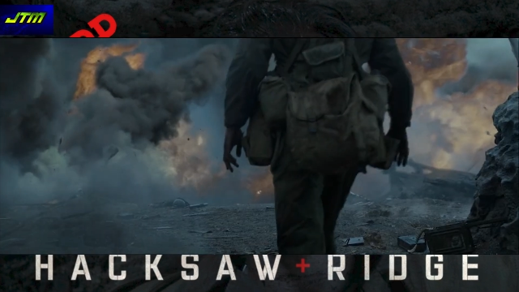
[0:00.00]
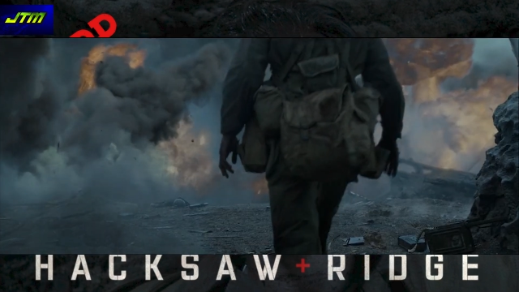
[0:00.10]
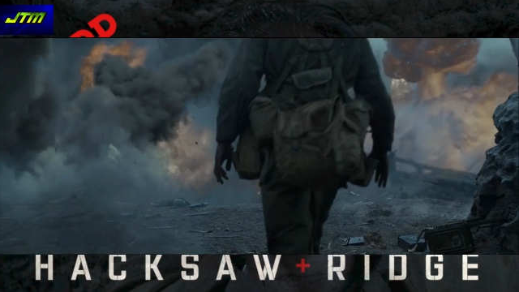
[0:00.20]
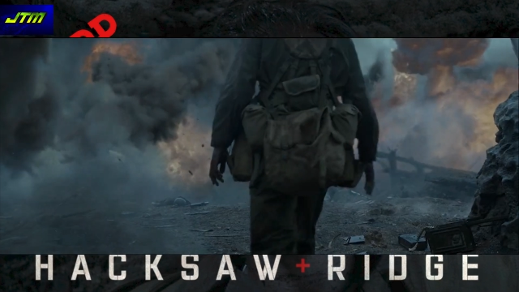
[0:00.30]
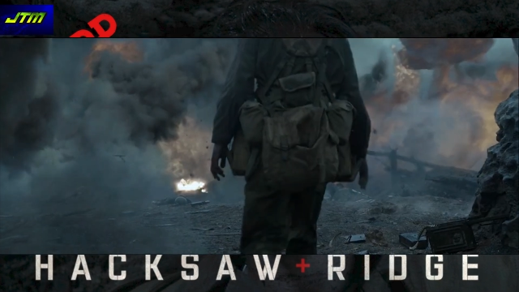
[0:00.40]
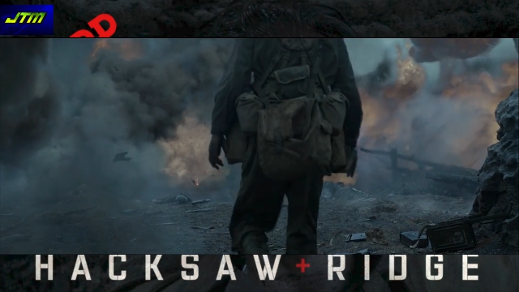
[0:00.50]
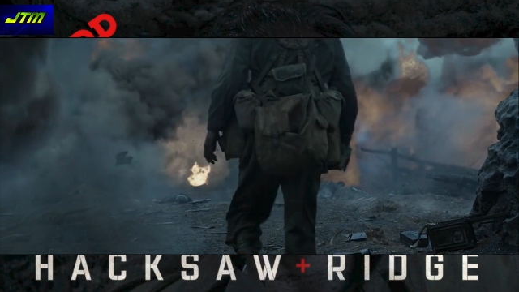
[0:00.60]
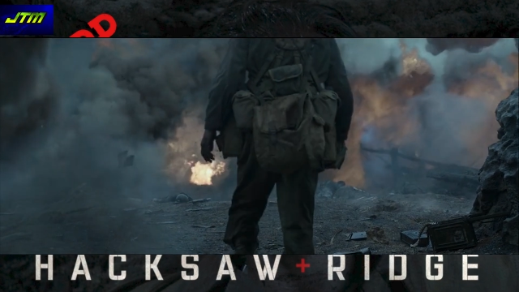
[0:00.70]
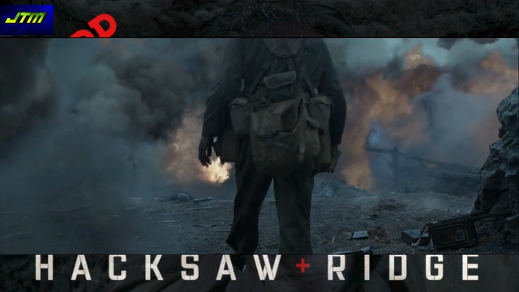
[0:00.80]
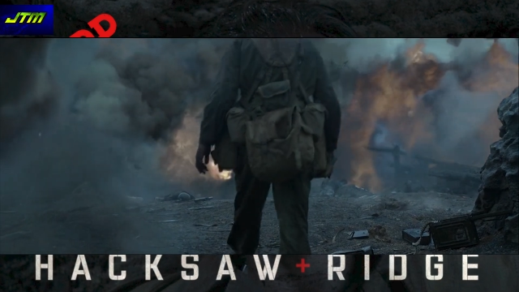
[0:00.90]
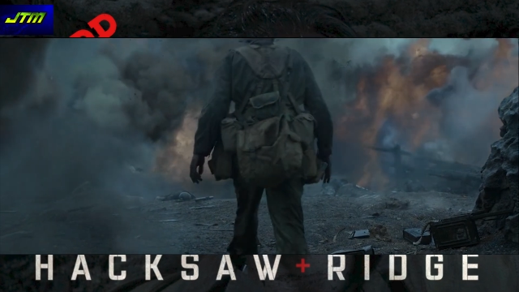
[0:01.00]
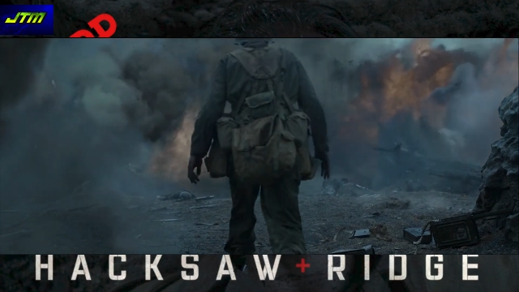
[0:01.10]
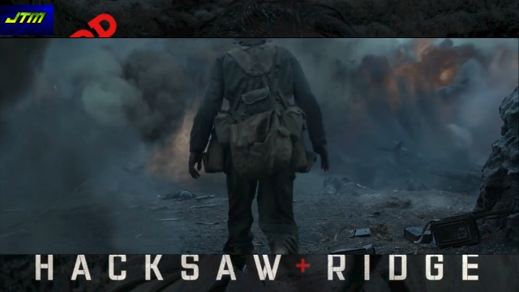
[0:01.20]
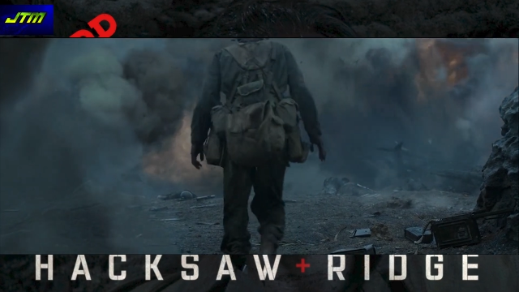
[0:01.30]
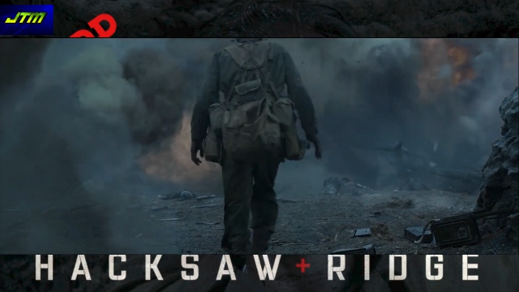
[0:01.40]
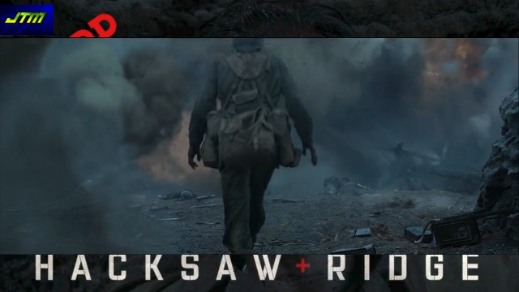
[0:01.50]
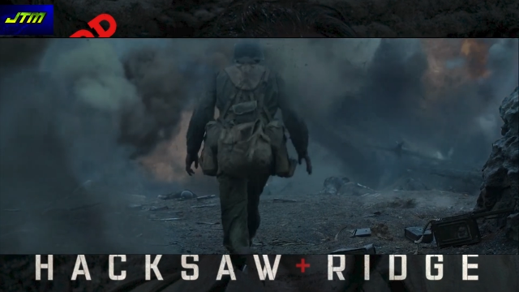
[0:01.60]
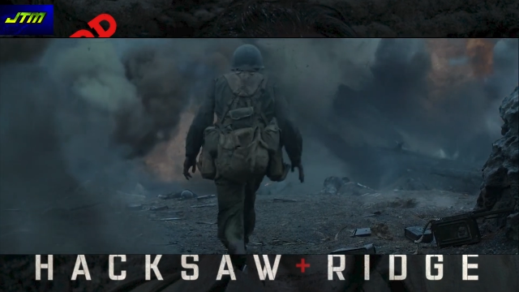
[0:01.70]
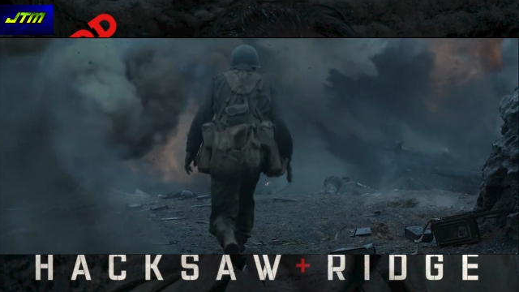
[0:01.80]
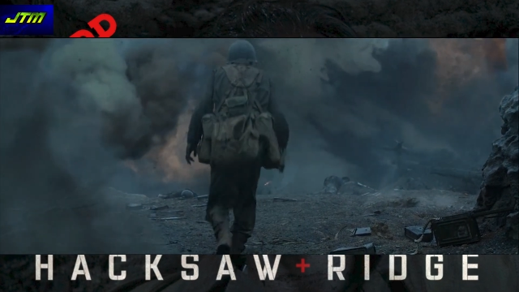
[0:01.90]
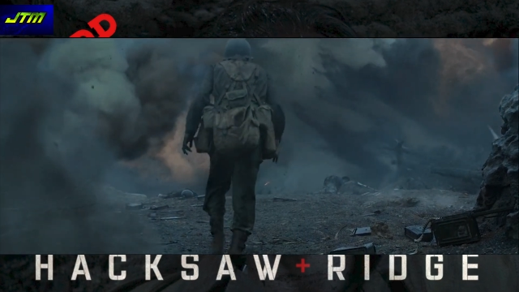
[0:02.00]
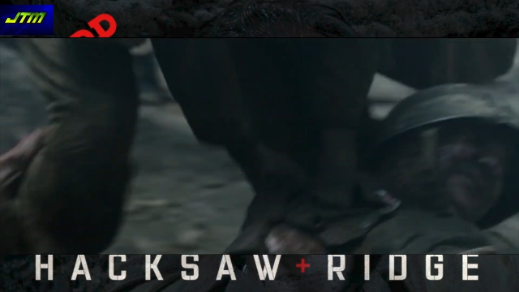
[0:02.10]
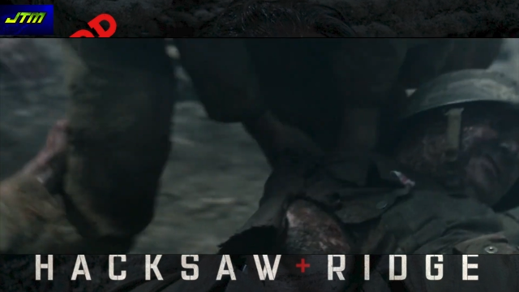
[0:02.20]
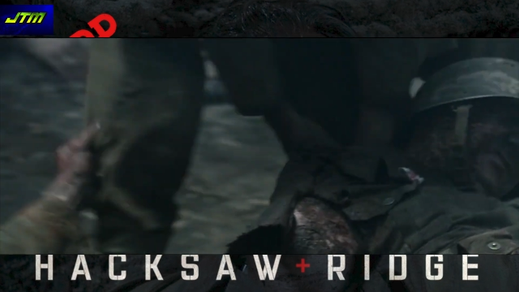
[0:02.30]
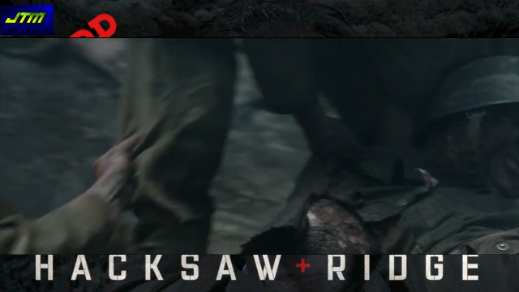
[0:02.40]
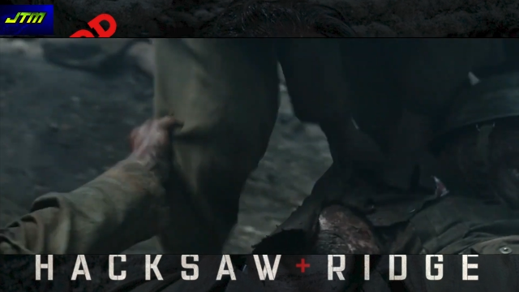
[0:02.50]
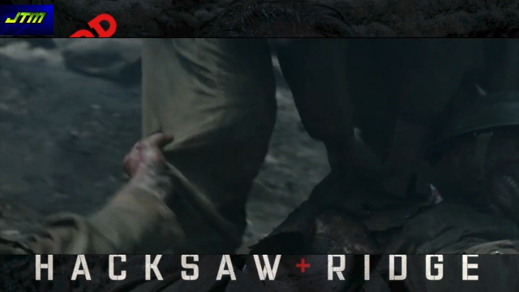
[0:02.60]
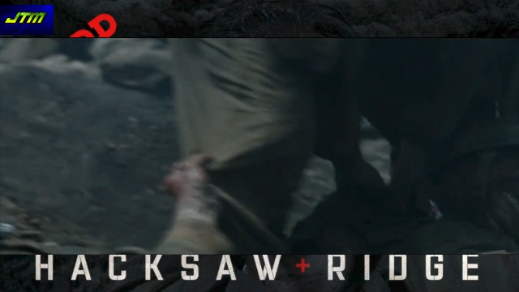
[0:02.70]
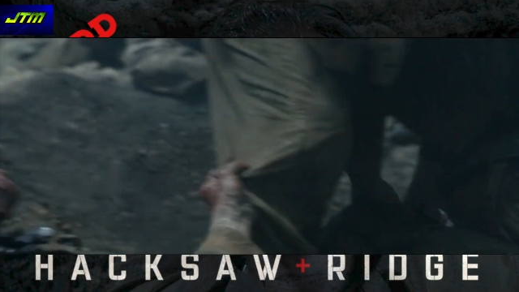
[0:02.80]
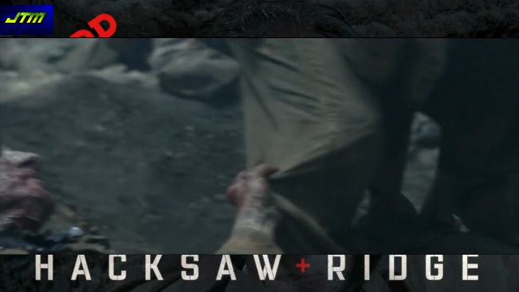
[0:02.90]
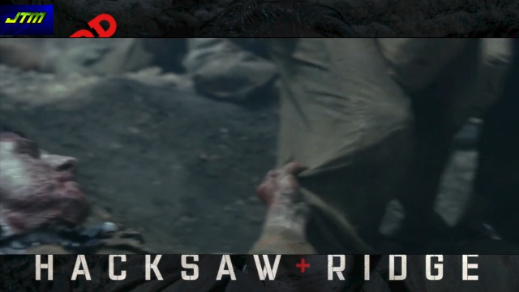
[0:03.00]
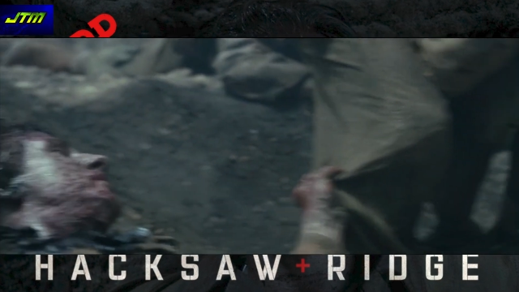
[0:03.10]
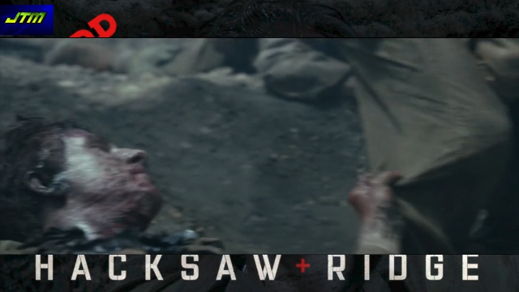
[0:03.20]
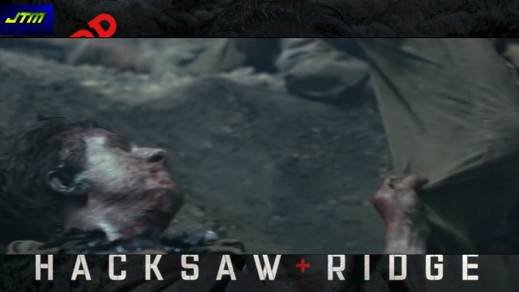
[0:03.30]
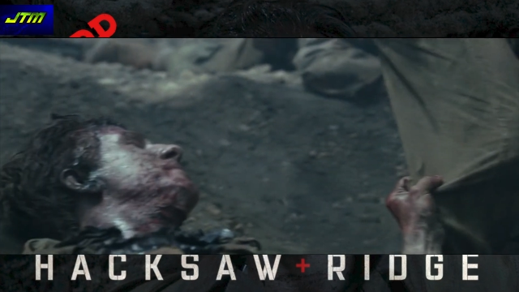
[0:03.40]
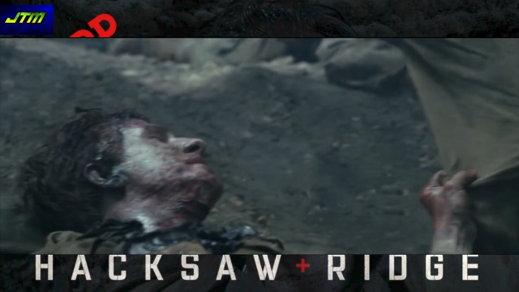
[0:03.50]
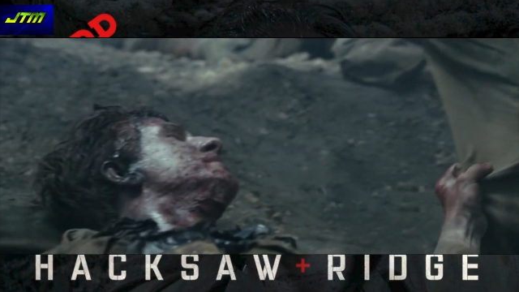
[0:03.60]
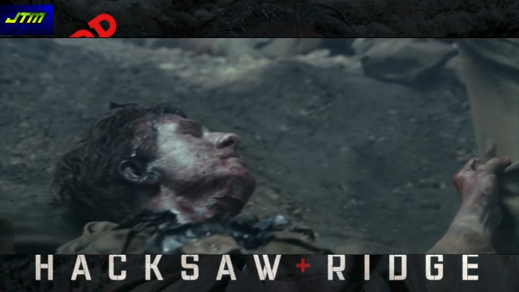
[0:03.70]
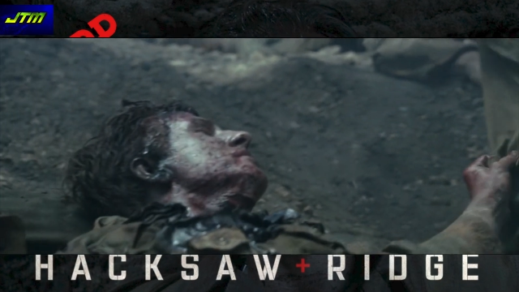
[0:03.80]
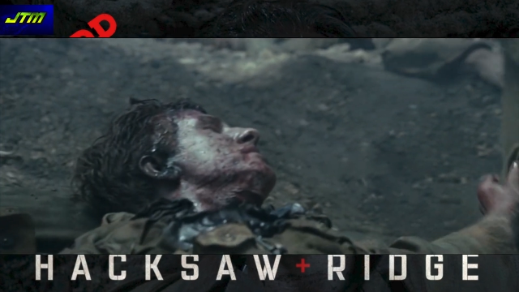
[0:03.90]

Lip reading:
Nobody's mouth can be seen.